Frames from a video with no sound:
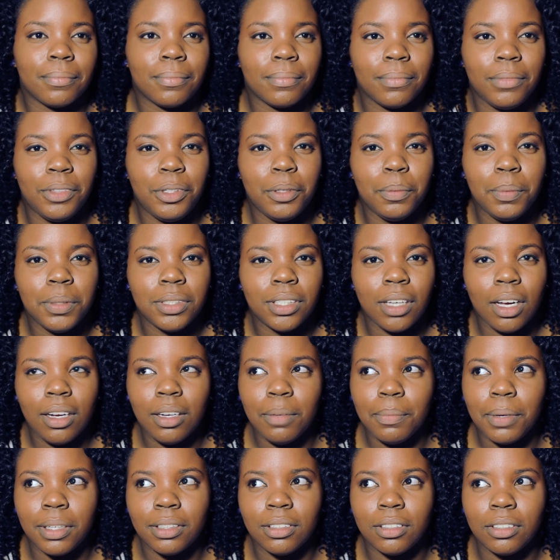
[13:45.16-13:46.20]
you be
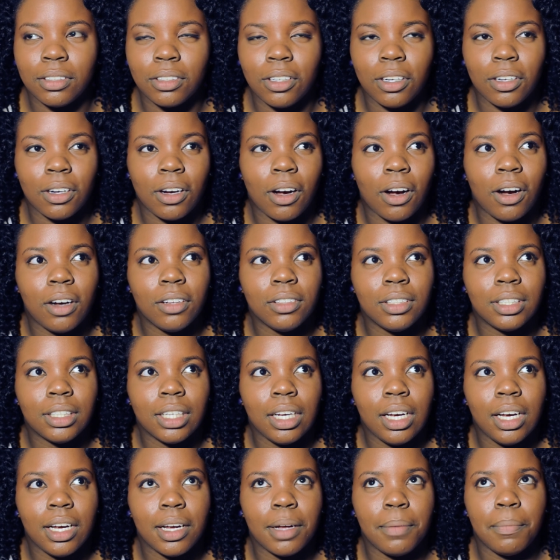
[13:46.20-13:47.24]
talking about this girl all the
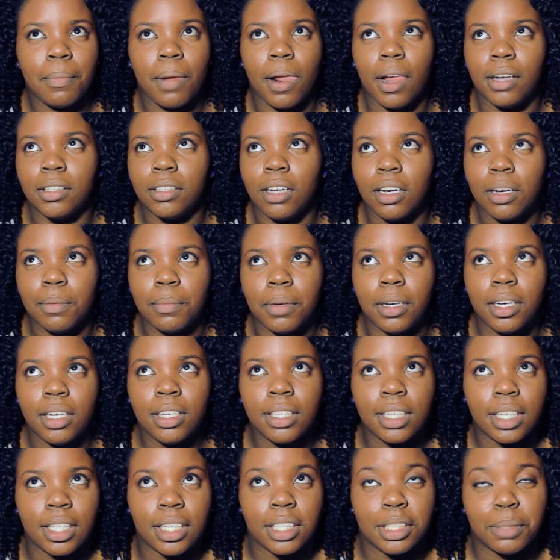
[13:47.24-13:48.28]
time and talking about her
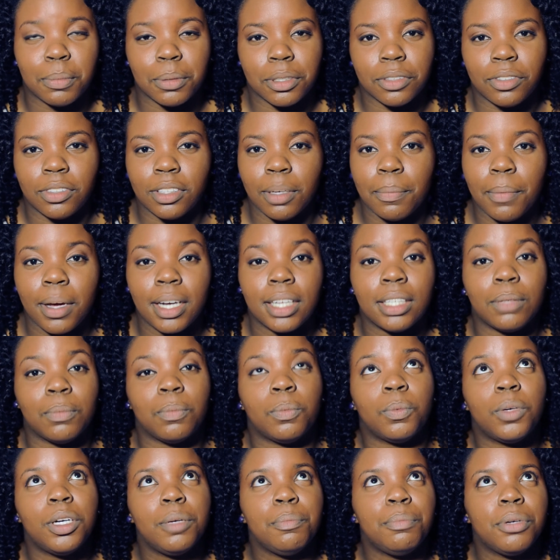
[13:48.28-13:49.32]
kids. But
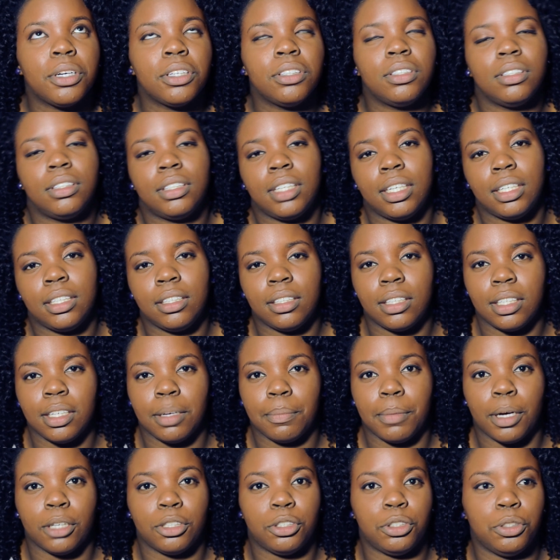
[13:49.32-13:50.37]
if one person said anything
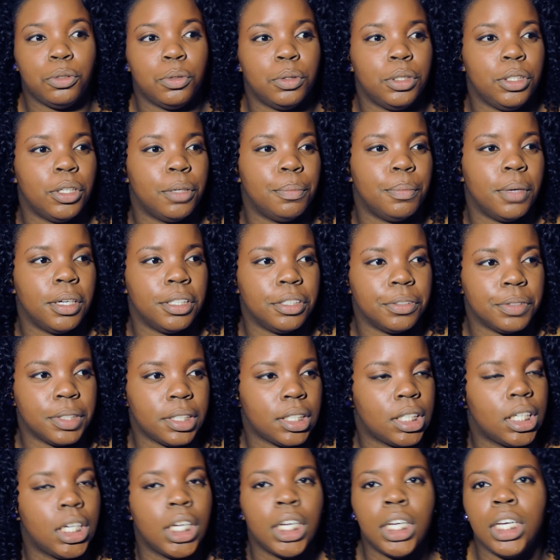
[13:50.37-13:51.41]
about you and your
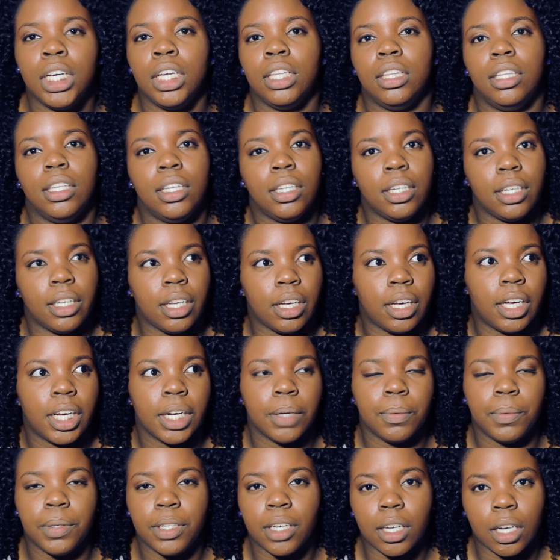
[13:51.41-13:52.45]
mothering, then
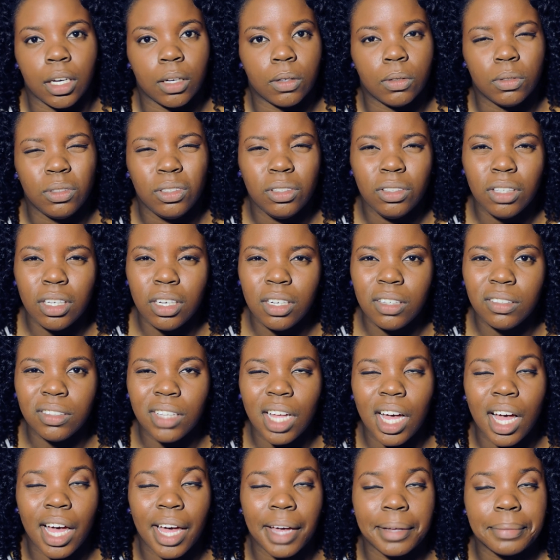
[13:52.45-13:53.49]
here we go. You know,
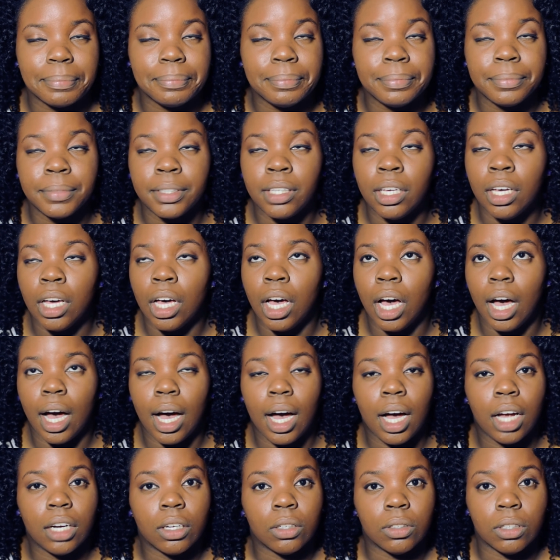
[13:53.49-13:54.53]
like,
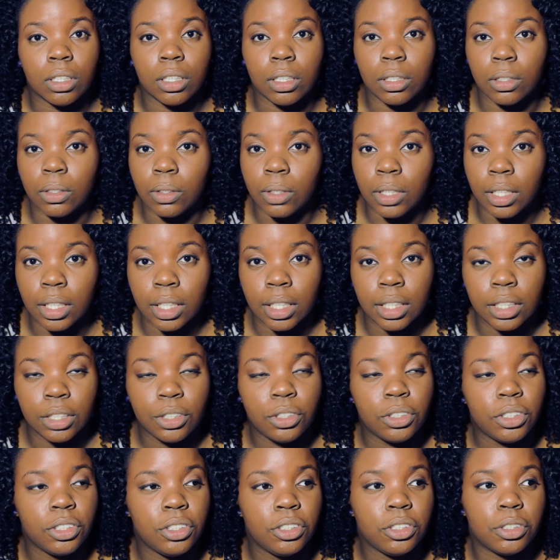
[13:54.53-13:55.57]
I don't know.
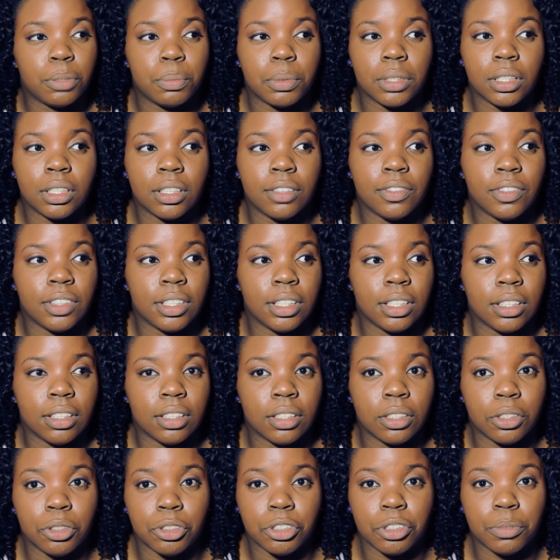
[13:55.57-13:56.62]
She just be living in
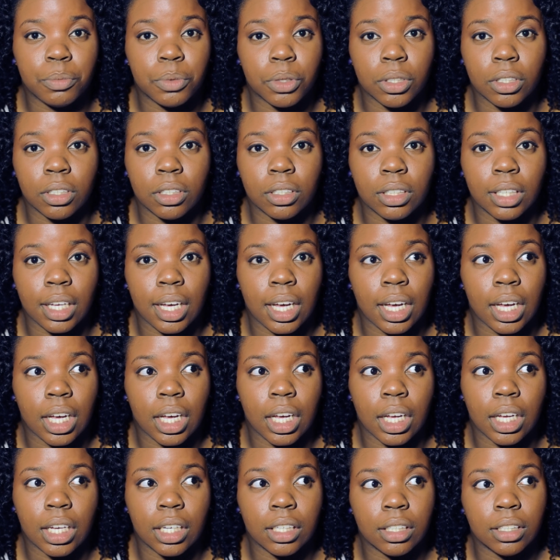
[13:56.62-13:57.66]
this dream world.
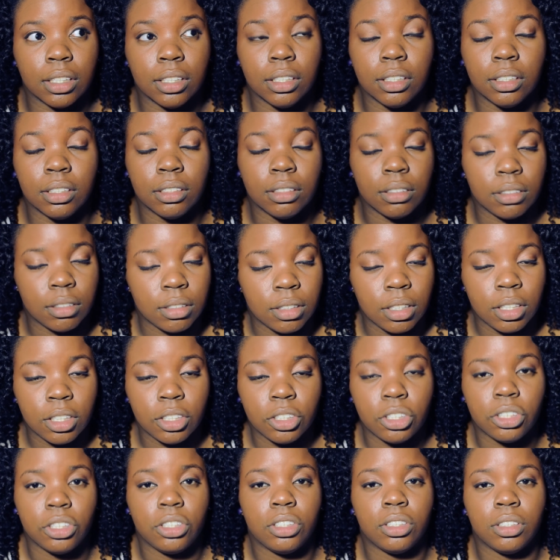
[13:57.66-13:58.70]
And
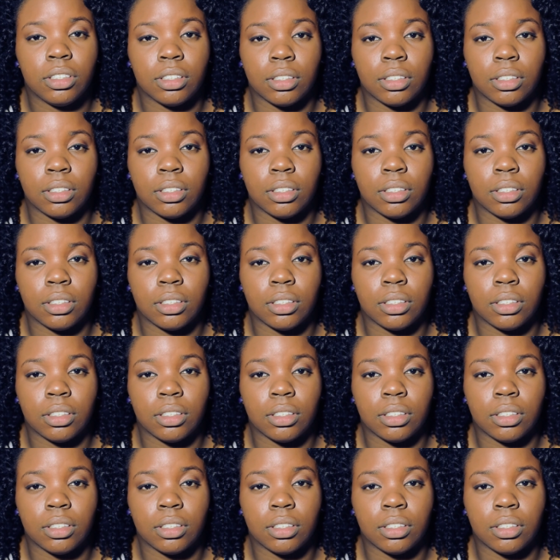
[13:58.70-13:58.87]
they